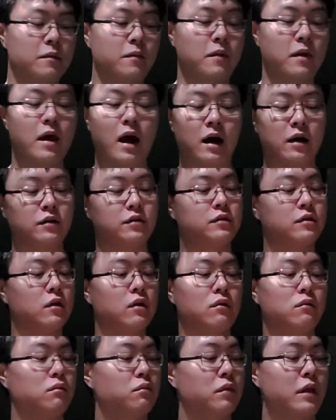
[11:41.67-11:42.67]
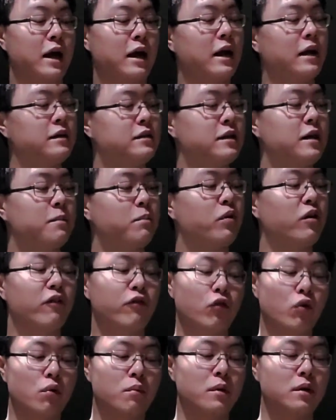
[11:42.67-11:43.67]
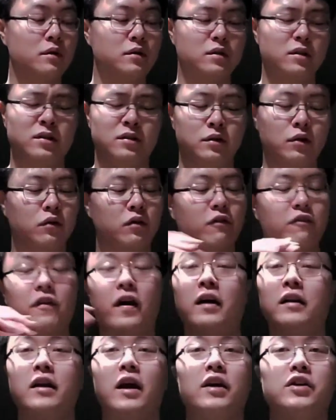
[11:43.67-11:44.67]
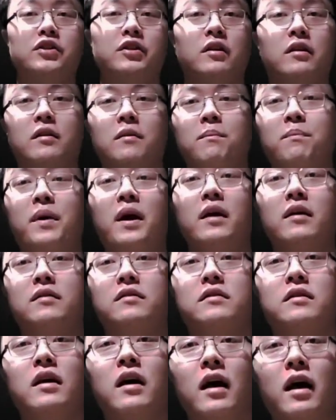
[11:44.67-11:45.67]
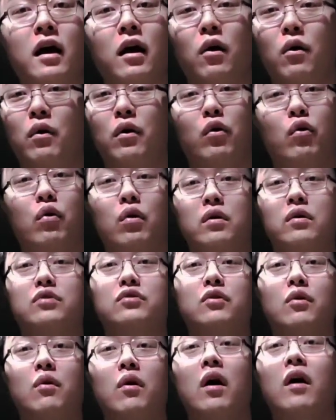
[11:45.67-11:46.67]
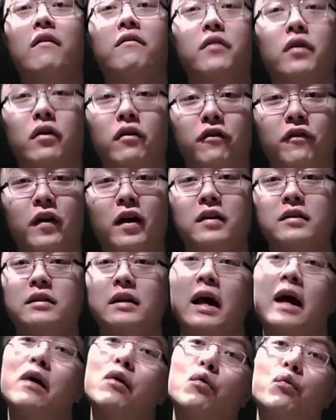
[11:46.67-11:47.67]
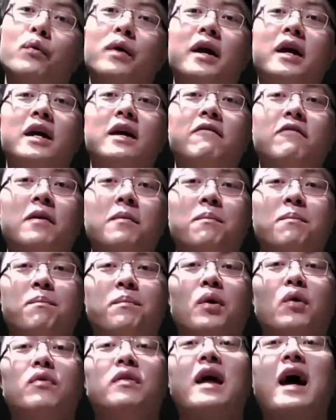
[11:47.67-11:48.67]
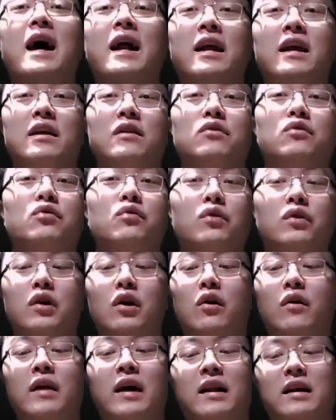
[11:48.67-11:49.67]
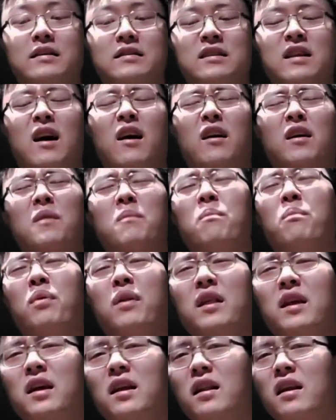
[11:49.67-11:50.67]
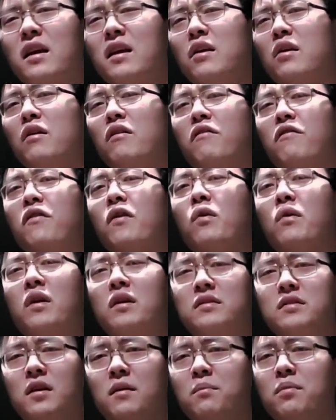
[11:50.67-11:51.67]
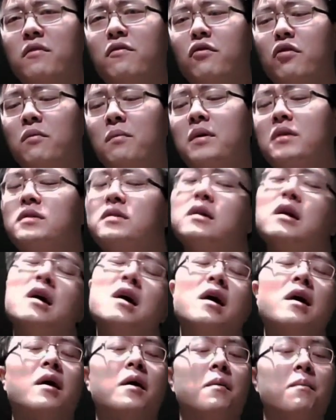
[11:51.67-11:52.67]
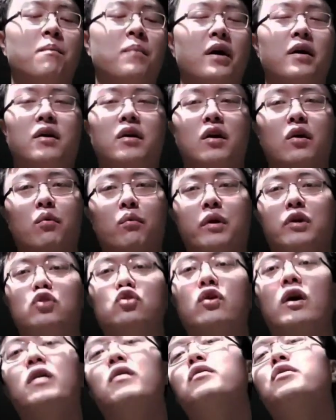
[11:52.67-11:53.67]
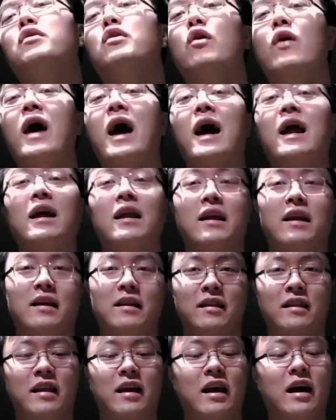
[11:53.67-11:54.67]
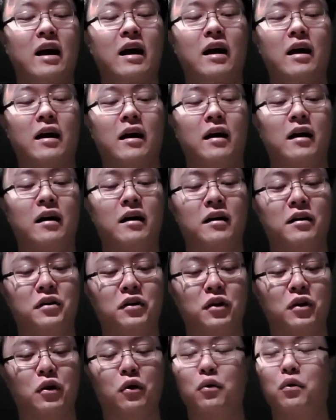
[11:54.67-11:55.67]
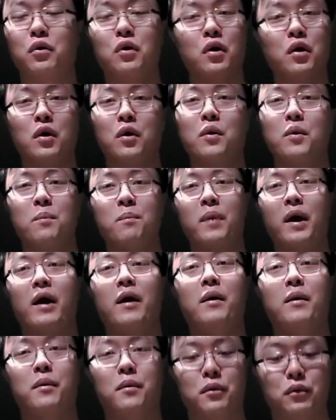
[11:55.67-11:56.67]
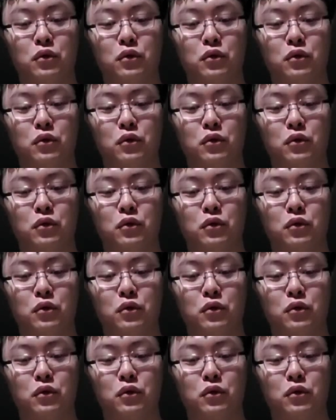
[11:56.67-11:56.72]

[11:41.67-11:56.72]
Yeah, so like I said, performance is still the foundation, the base, or the cornerstone of Yoyofriends, and we even built that into a yo-yo that is not completely, you know, focused on performance, but you know, we try to, you know, add it in, you know, by